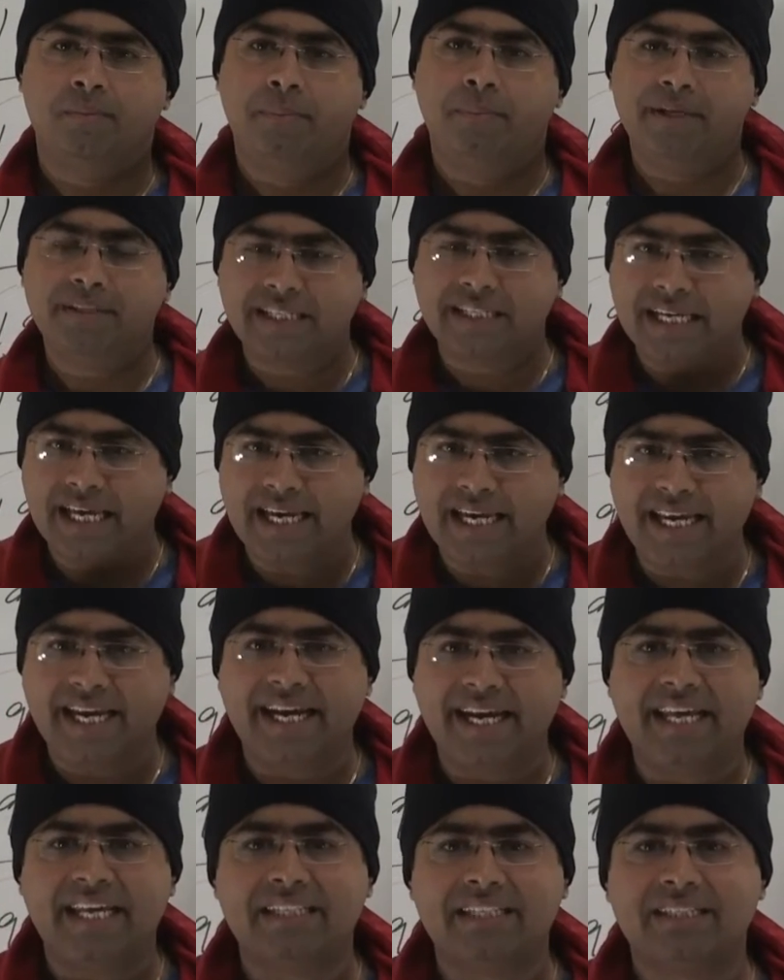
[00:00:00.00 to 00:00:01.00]
Basically,
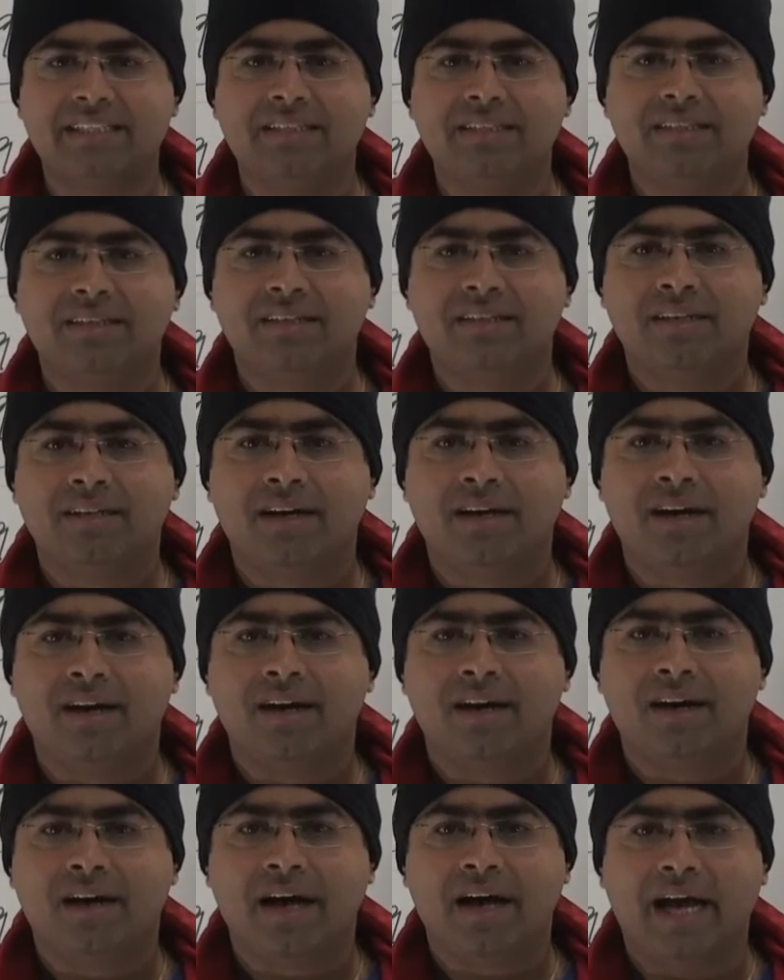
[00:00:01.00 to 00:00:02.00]
India is
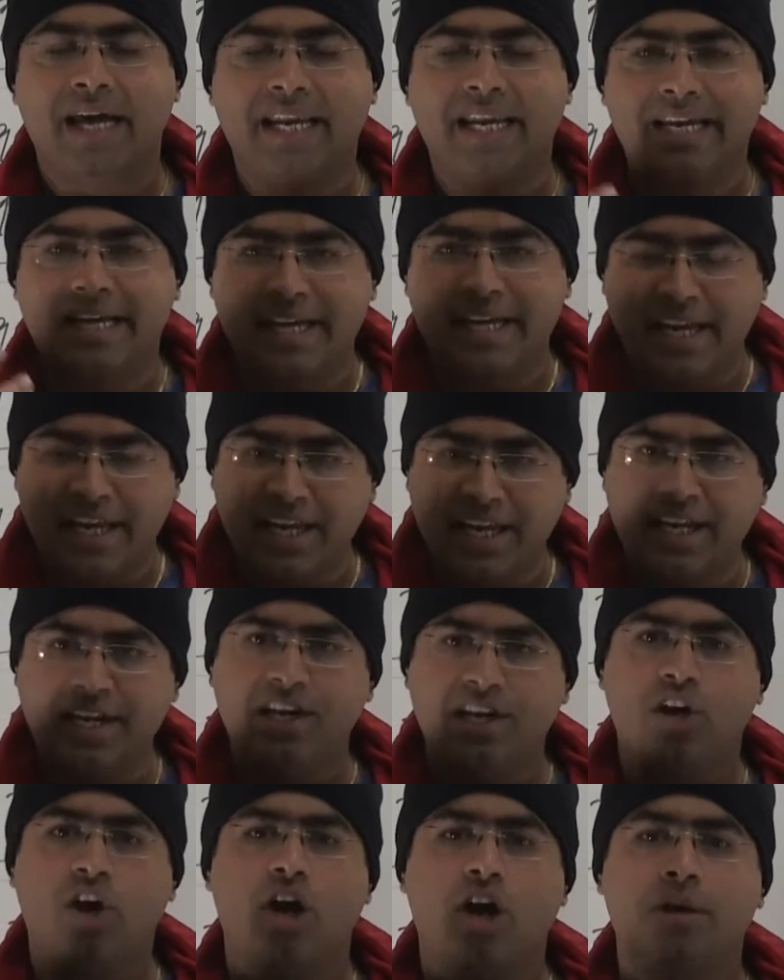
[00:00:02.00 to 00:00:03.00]
an
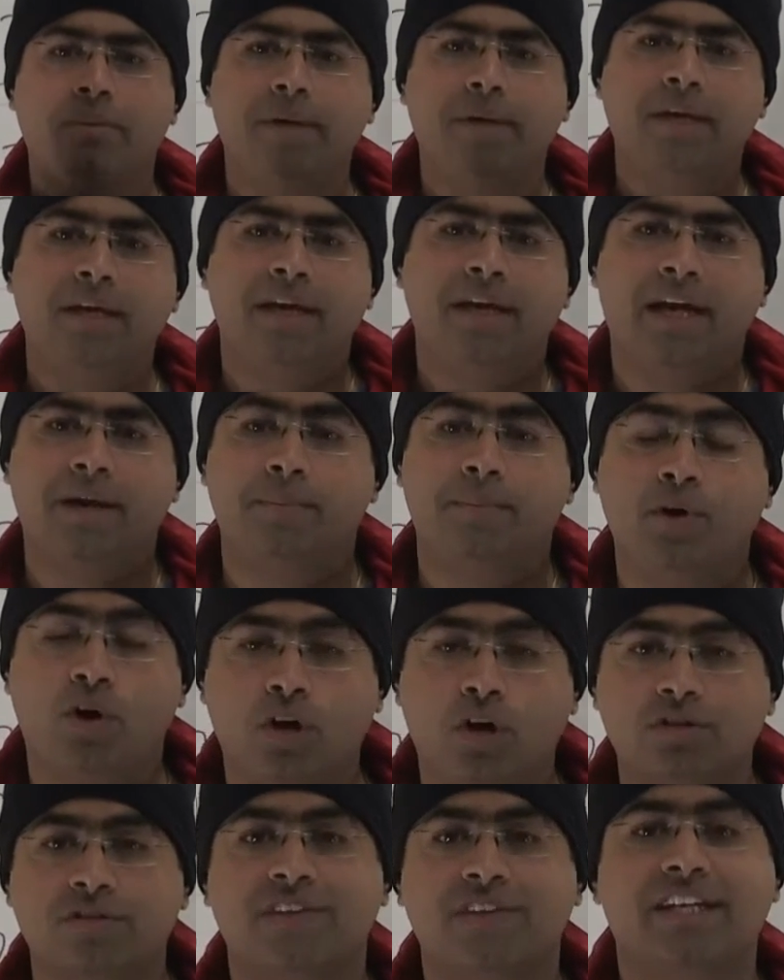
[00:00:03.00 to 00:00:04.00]
agrarian economy, and
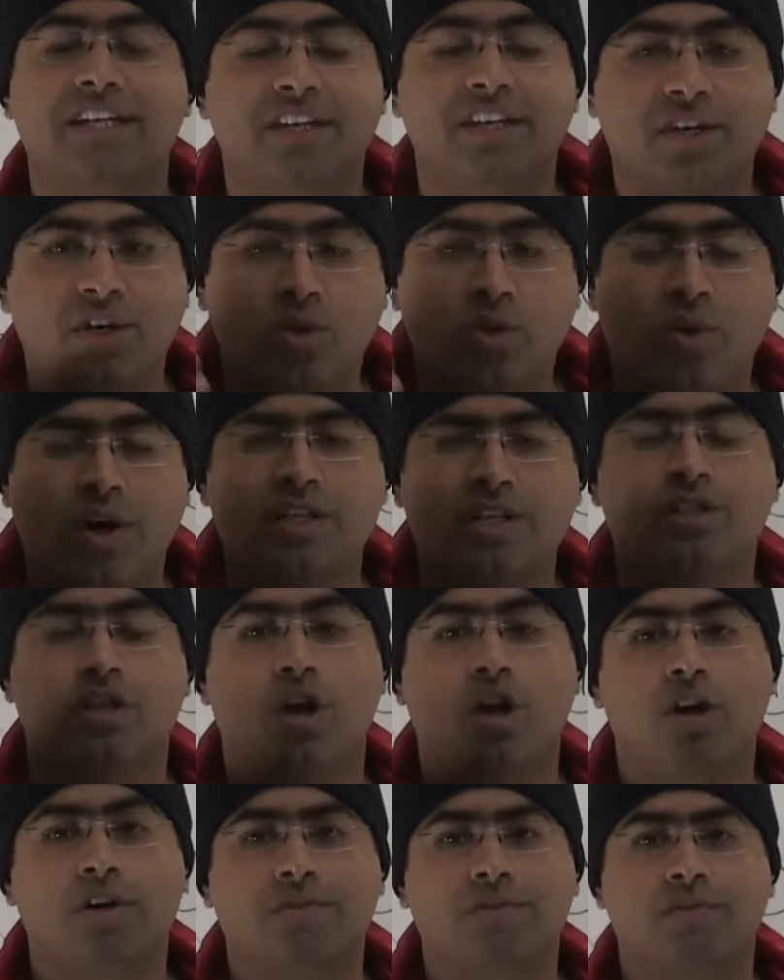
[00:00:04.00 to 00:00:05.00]
because of that it requires a
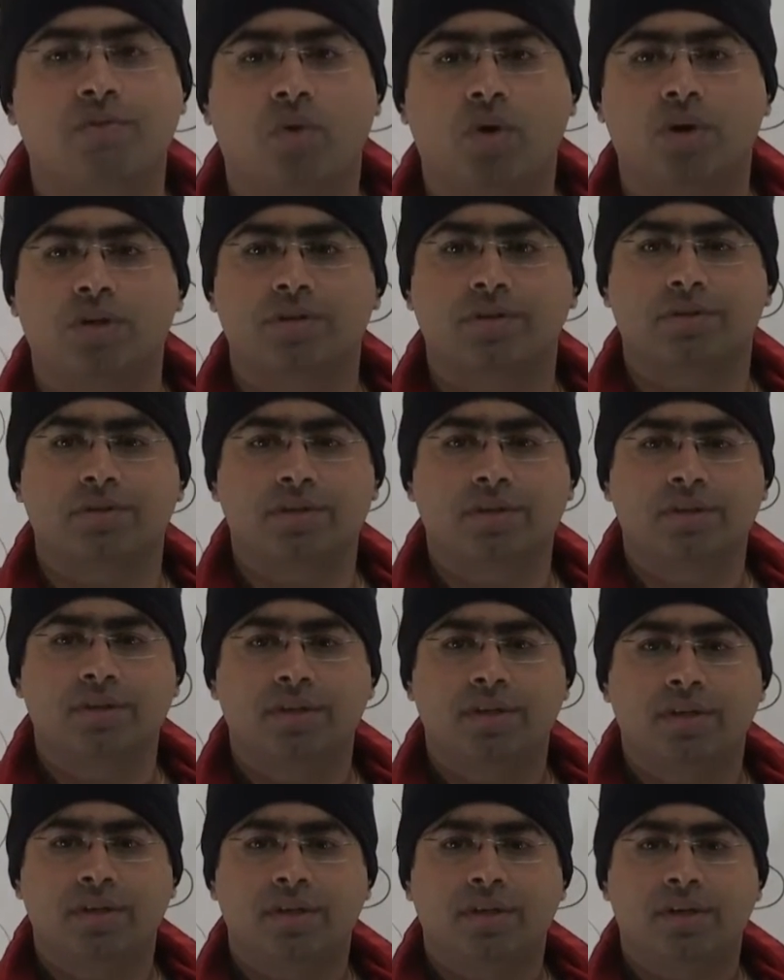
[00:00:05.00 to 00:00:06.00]
lot of water.
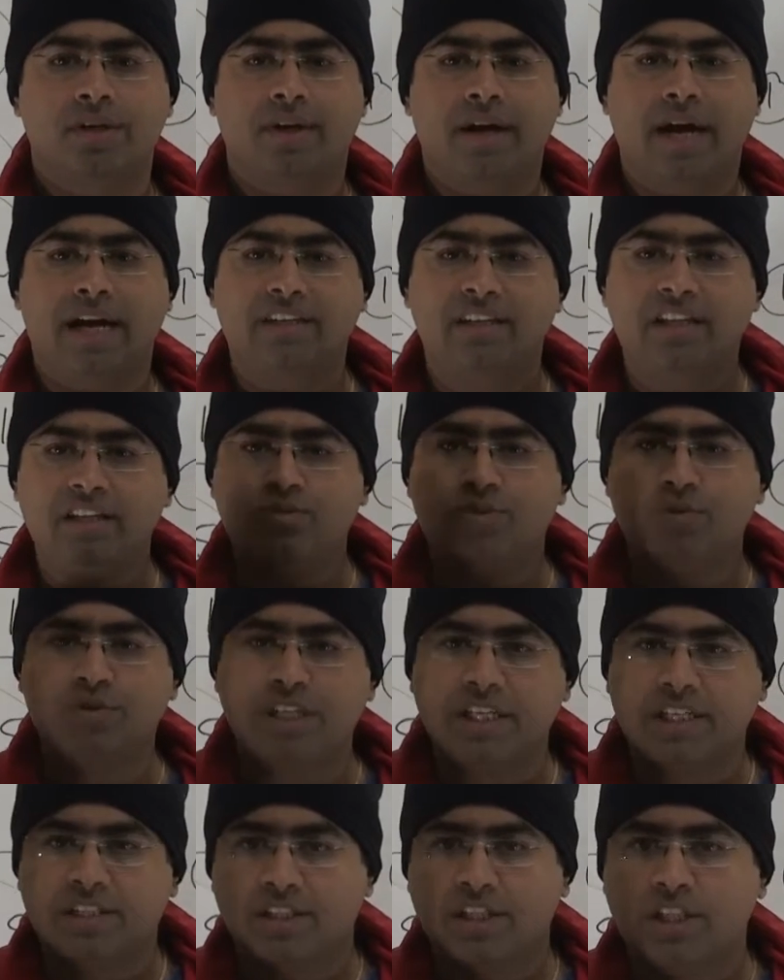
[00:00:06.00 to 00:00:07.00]
And this was
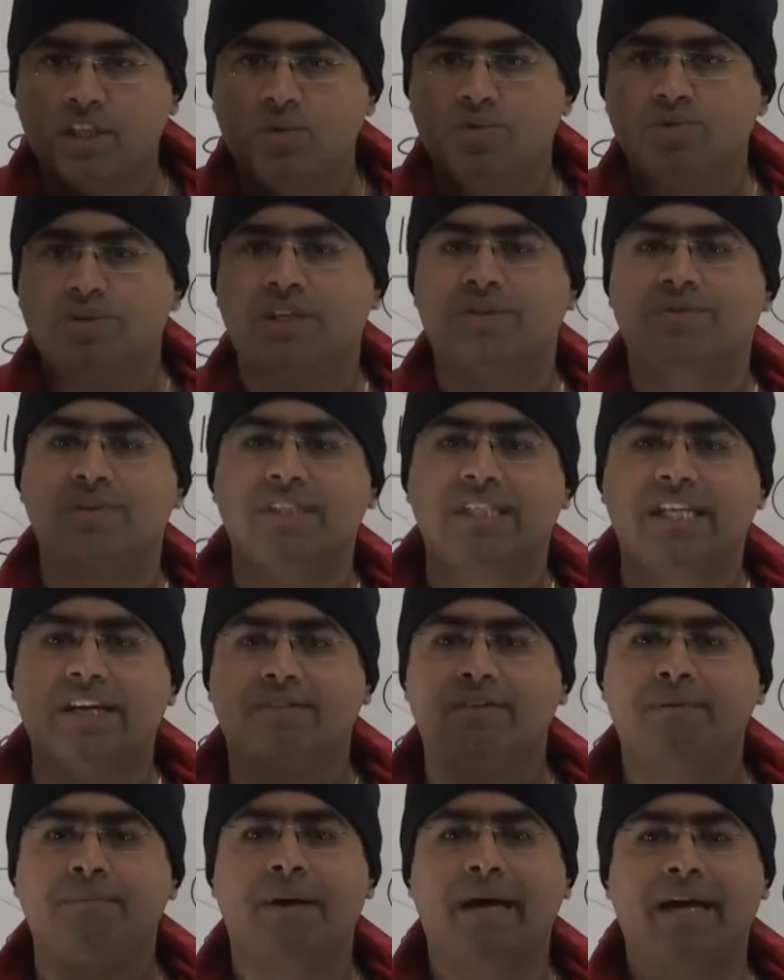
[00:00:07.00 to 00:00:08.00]
the excuse that was
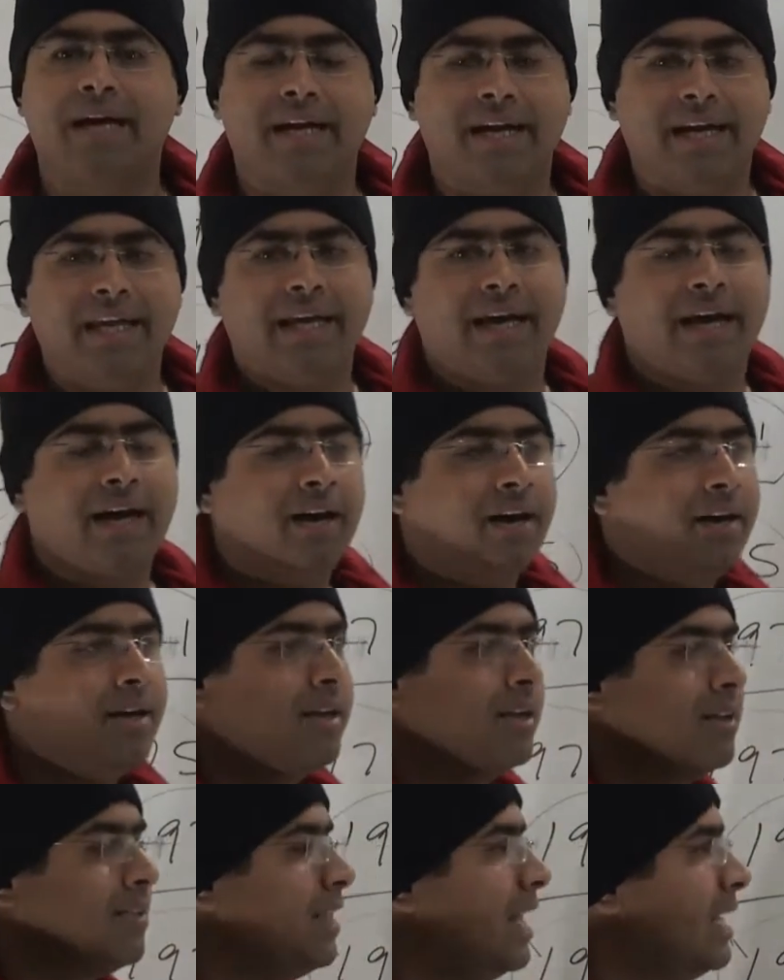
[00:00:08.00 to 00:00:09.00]
given by India,
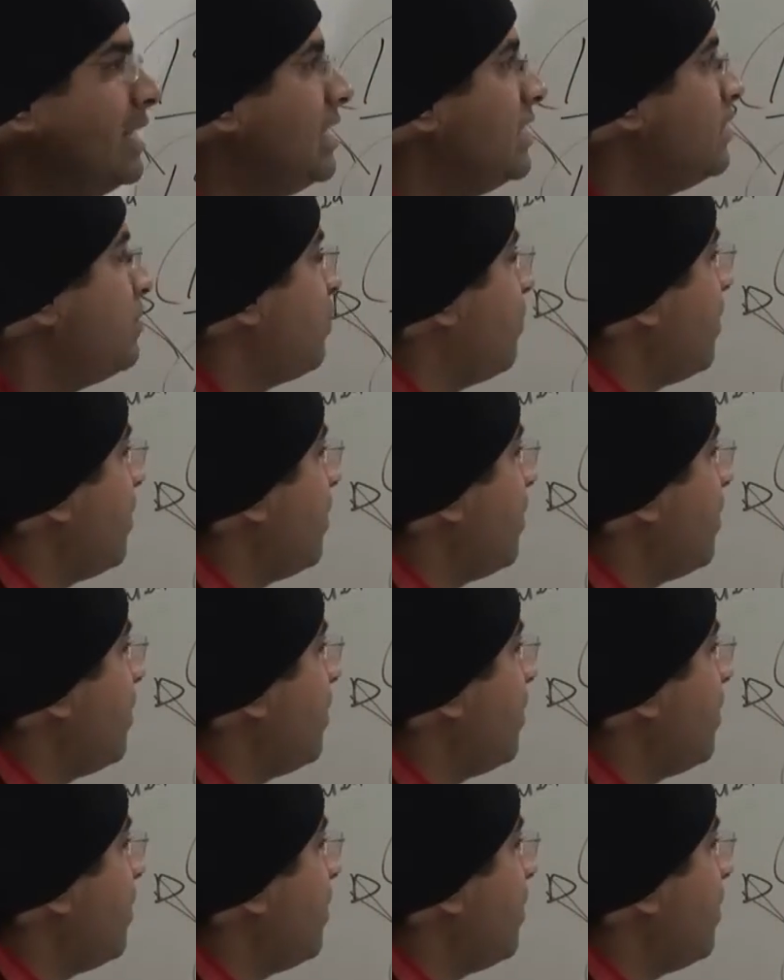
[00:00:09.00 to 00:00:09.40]
that this